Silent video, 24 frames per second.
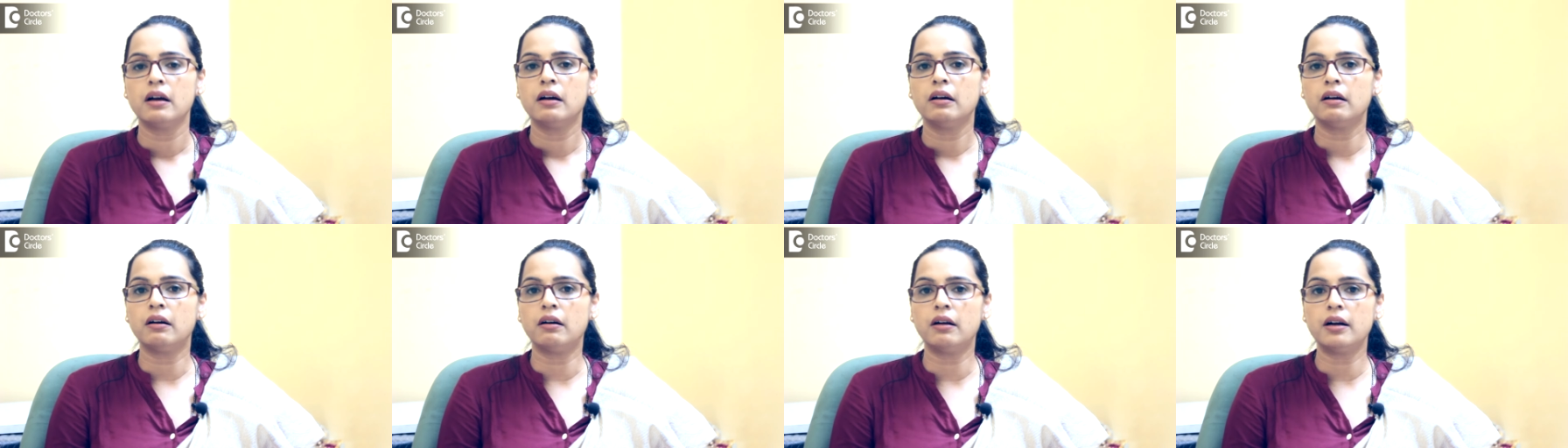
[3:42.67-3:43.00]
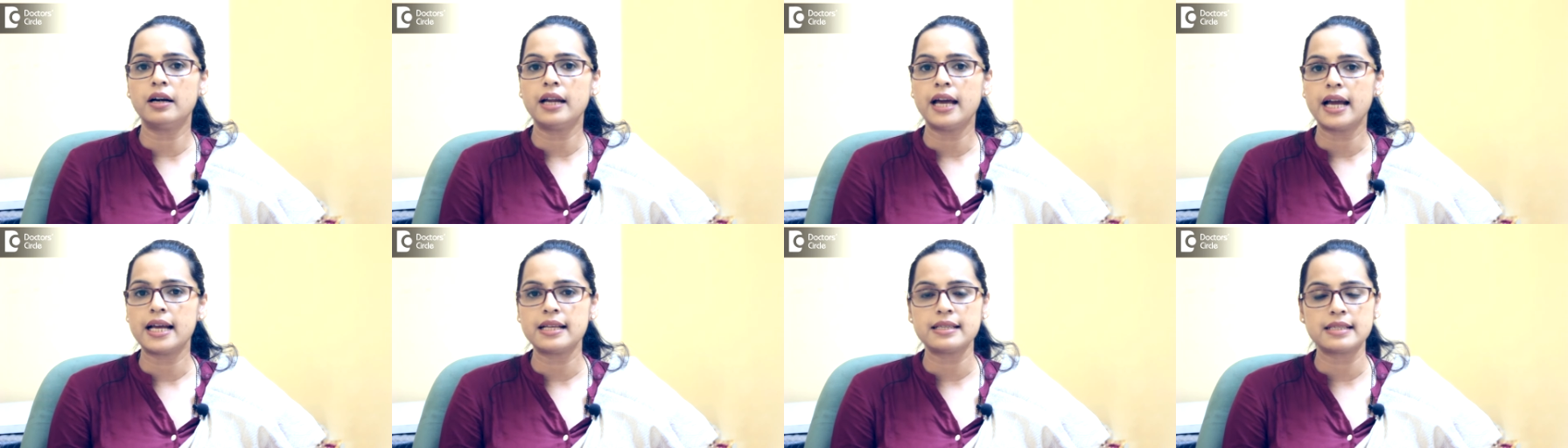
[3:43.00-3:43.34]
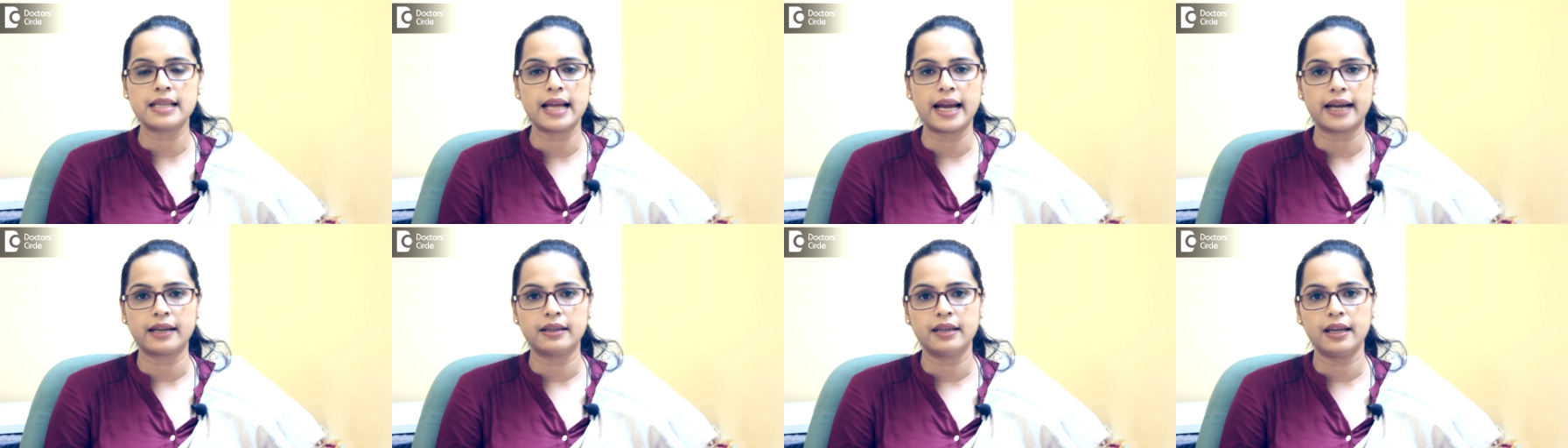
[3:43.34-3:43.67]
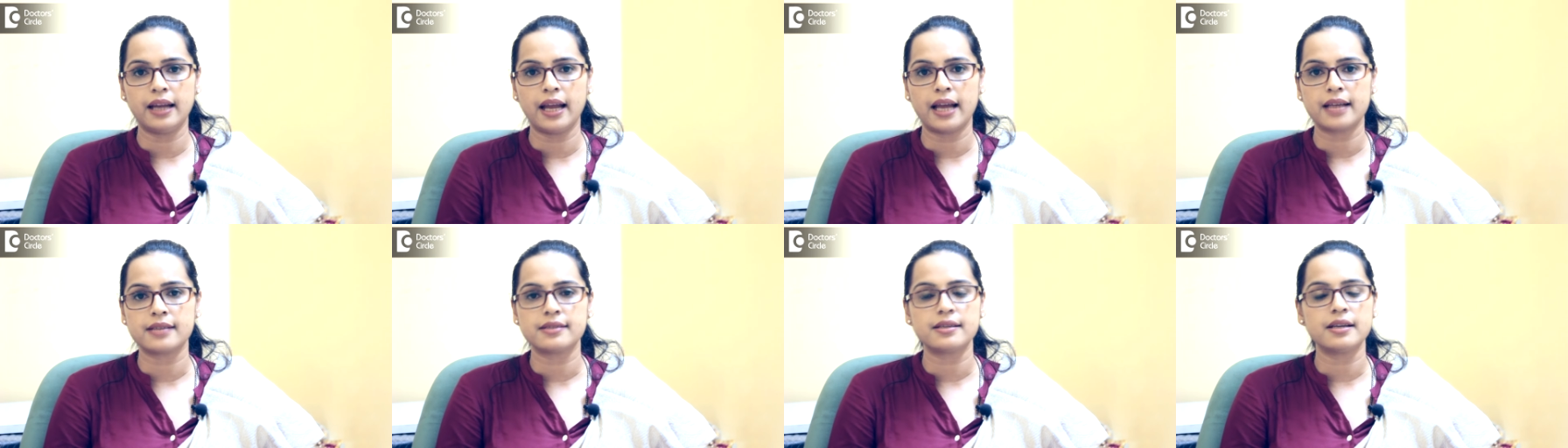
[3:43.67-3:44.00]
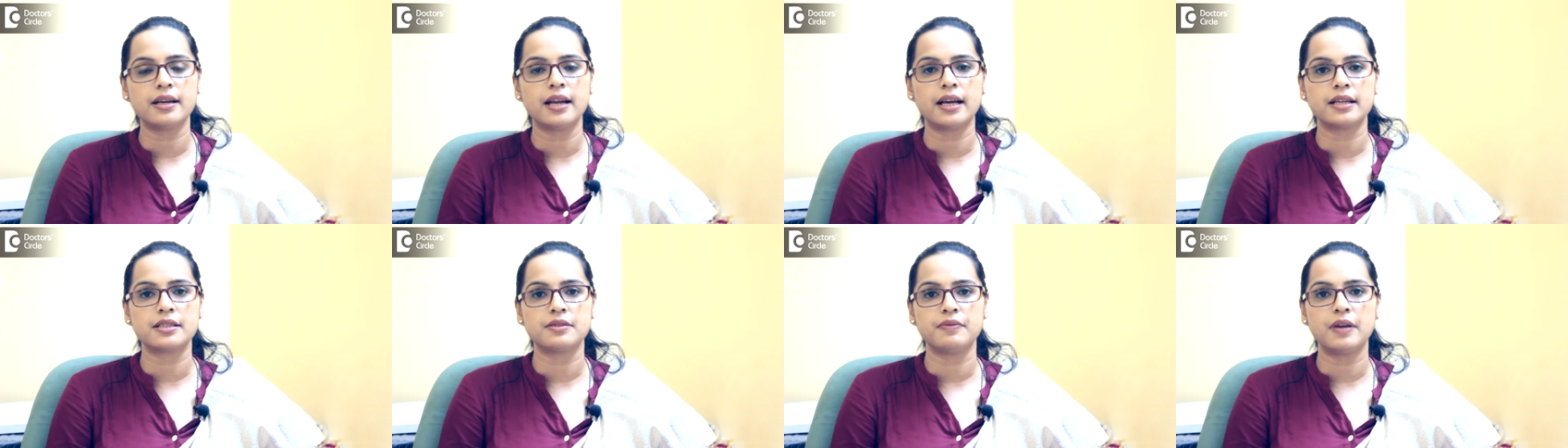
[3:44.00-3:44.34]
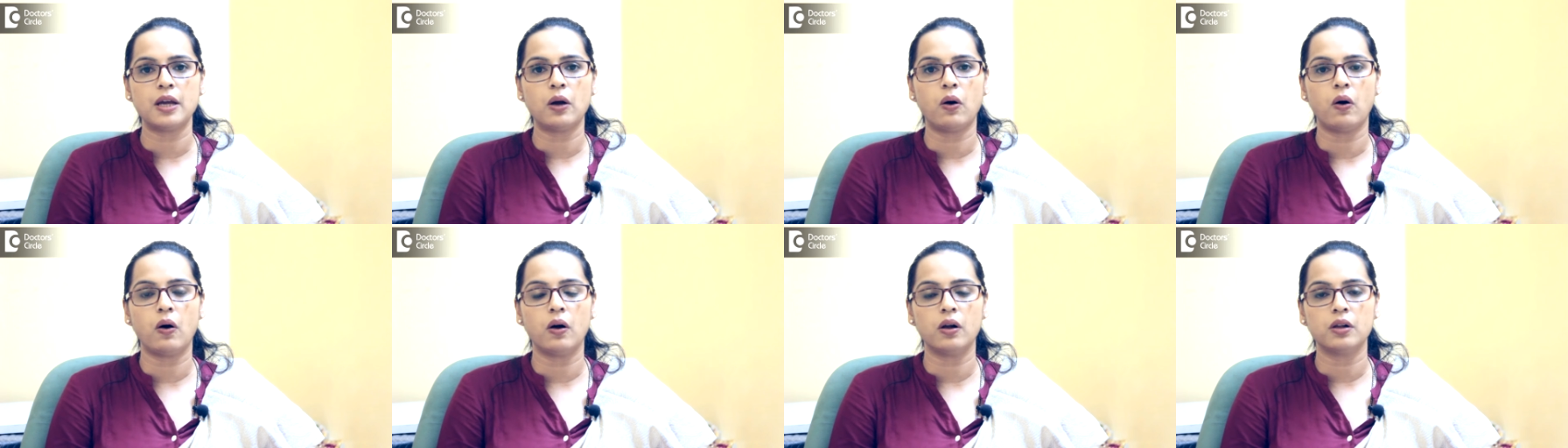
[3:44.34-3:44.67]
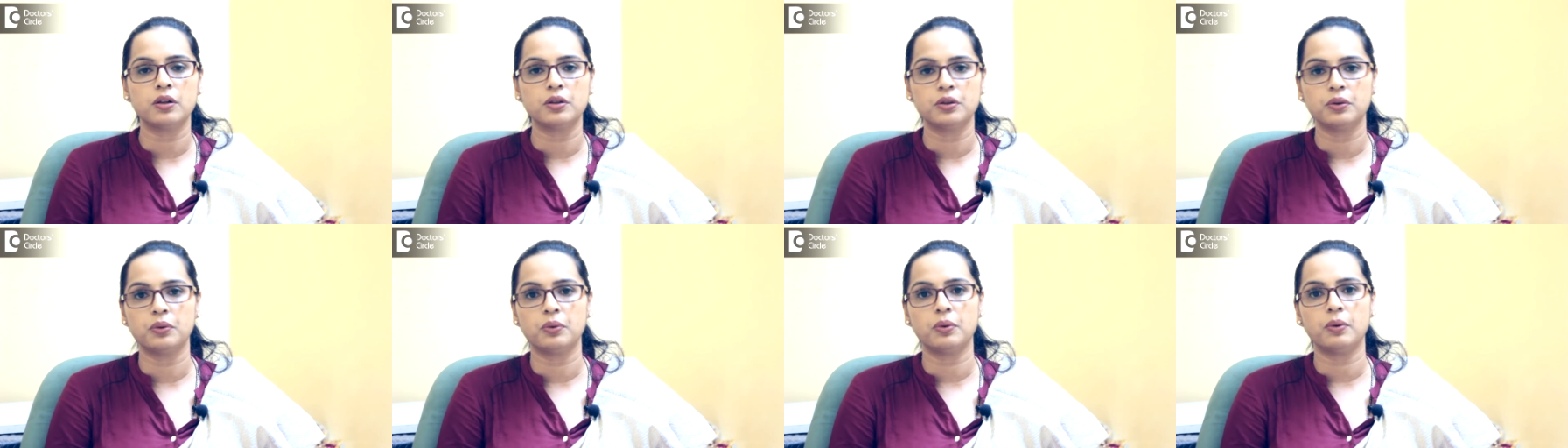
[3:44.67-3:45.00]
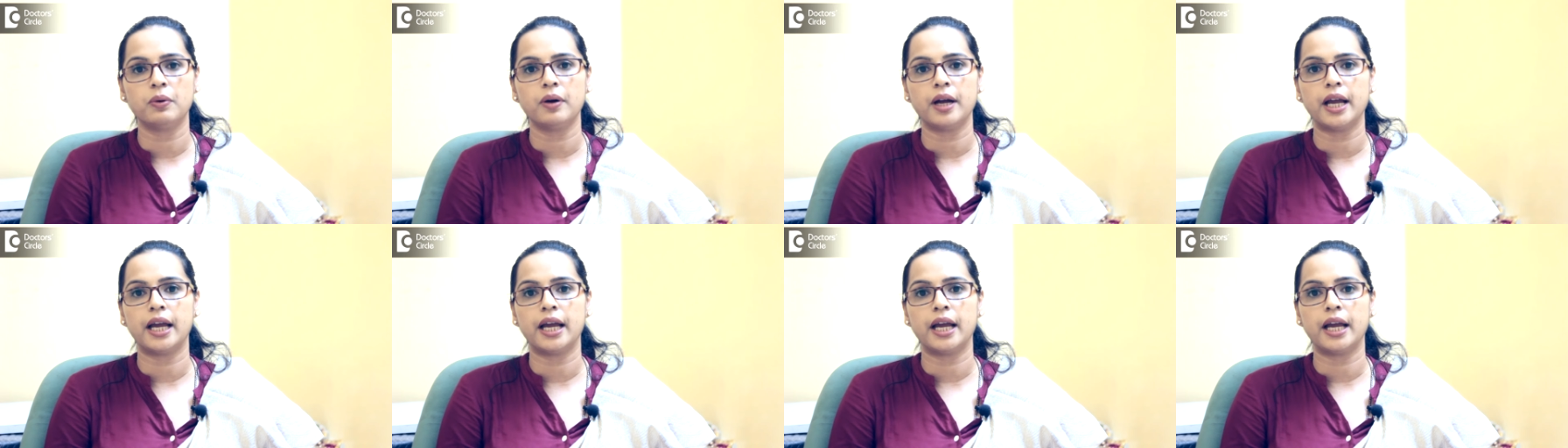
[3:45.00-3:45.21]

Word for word: Curd has lactic acid as we all know